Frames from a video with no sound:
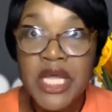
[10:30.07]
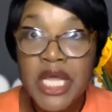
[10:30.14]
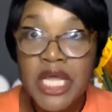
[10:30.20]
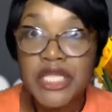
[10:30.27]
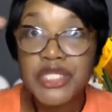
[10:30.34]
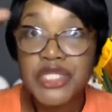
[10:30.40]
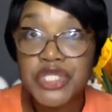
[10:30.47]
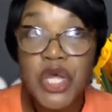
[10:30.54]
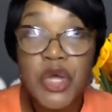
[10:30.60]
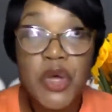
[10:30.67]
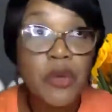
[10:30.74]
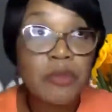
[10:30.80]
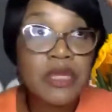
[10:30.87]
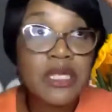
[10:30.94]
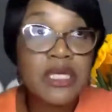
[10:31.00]
And
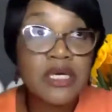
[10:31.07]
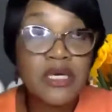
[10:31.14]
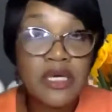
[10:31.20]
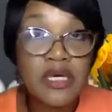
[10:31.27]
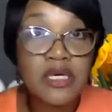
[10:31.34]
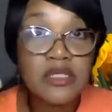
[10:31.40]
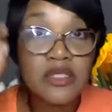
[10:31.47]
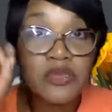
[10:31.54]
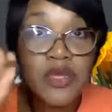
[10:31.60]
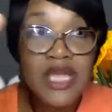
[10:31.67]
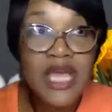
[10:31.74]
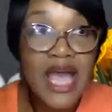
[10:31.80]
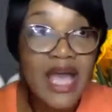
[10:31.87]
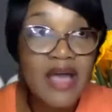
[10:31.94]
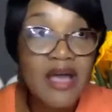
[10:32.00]
so because we
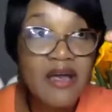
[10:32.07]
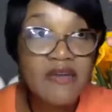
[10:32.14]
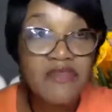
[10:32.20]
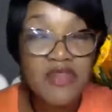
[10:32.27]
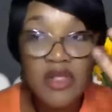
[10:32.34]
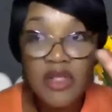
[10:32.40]
have